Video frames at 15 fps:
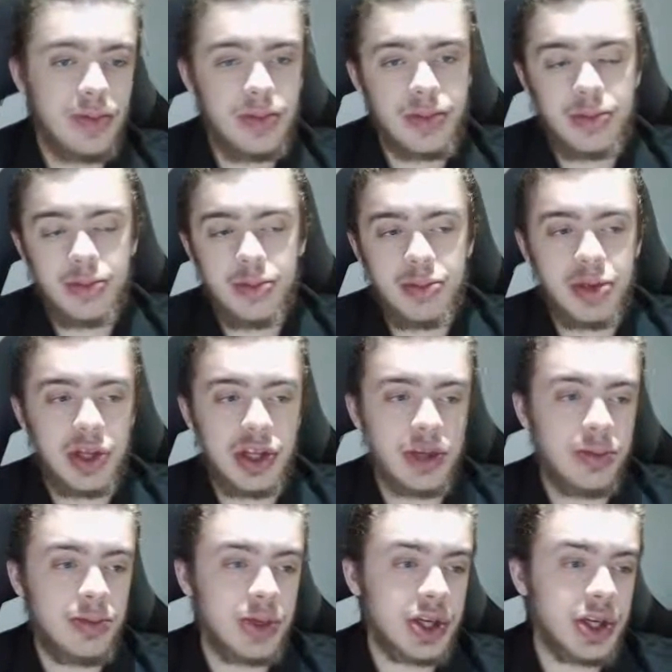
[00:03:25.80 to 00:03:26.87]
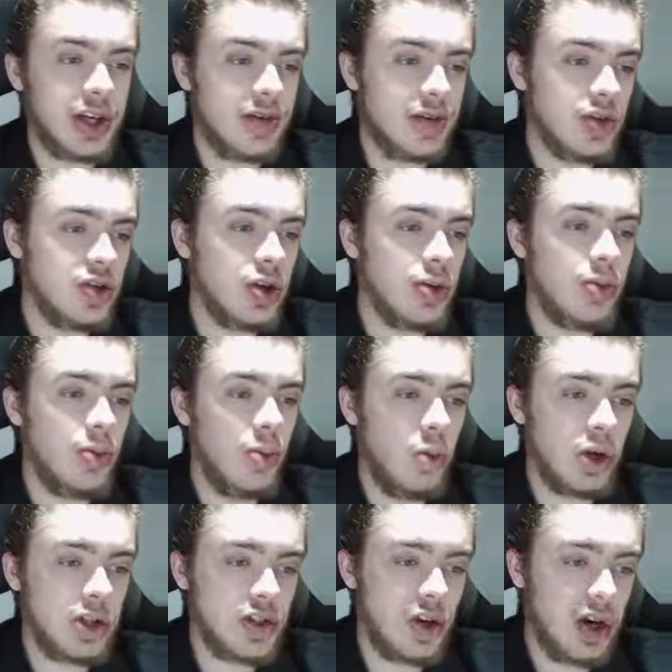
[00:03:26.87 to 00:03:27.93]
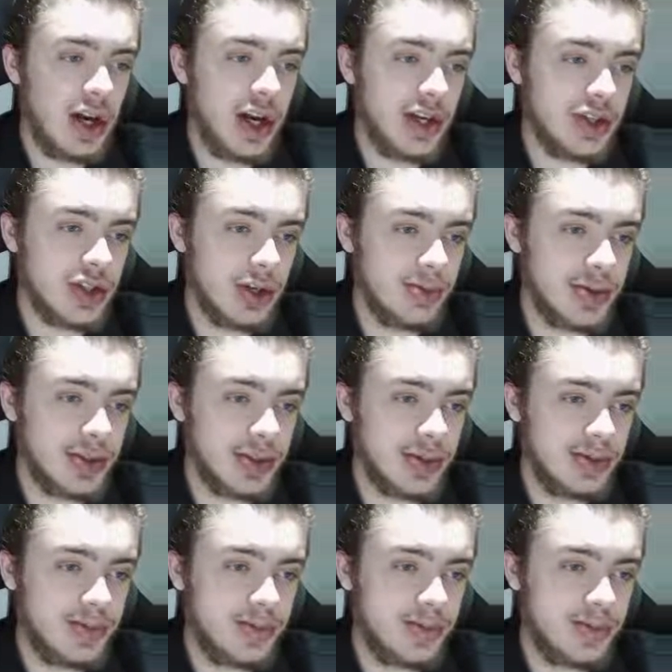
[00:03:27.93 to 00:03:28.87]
been given. So what are airdrops?